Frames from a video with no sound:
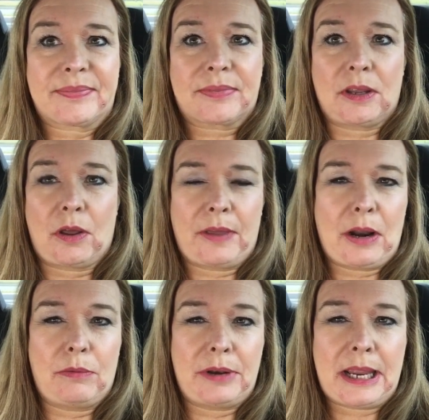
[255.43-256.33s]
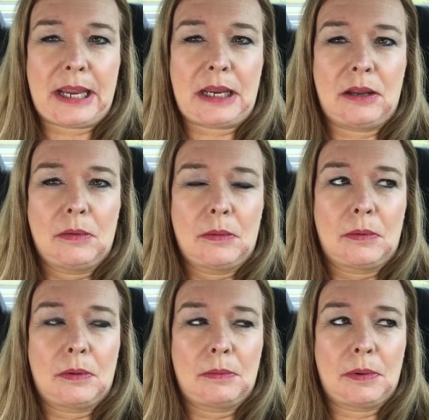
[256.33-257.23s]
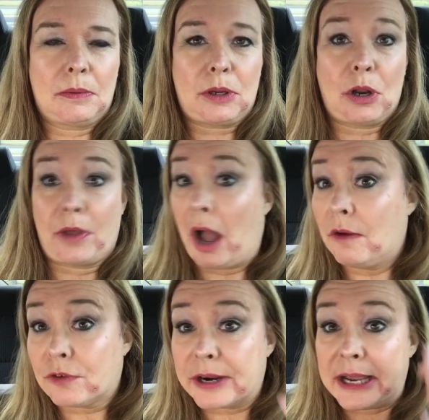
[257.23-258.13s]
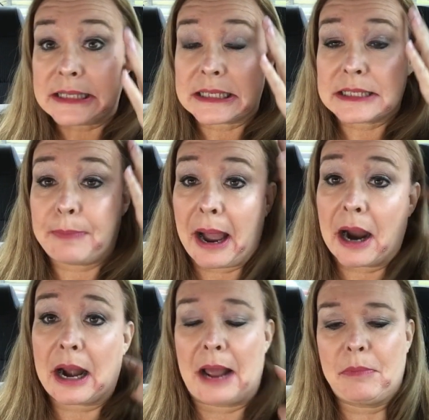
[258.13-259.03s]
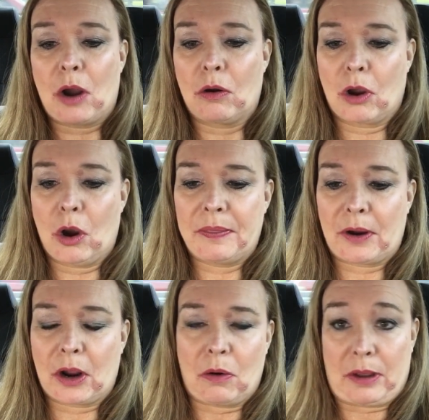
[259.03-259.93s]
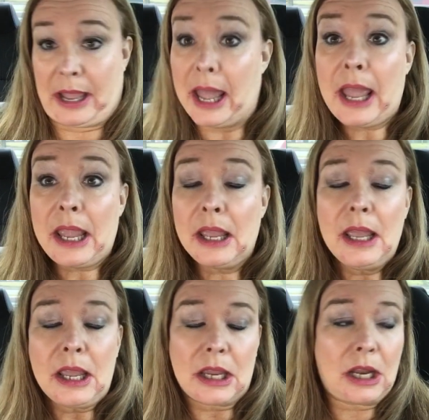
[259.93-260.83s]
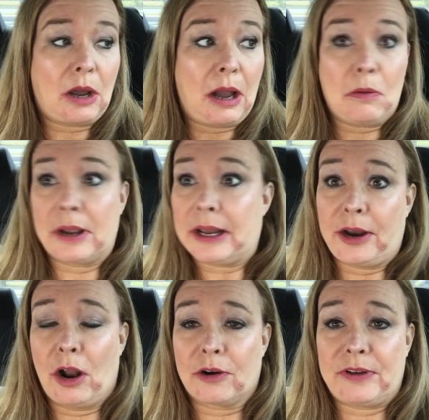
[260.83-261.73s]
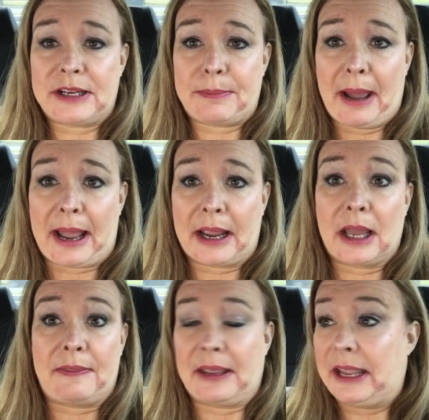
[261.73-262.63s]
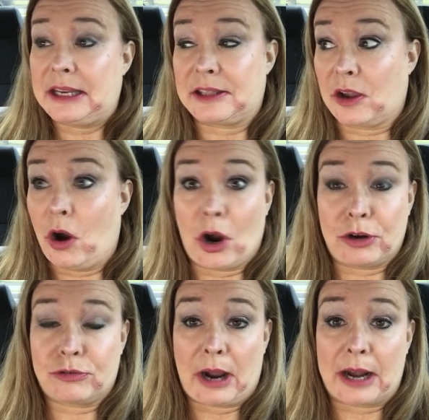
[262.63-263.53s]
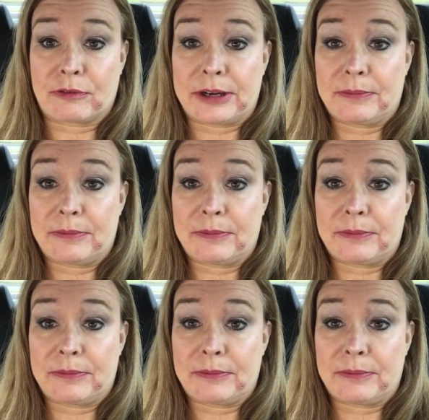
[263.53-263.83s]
you know, they don't need, you know, the offer has expired, I'm not going to go in there and go, hey, you know, I'm going to get $1.50 back, and then get to the car and try to,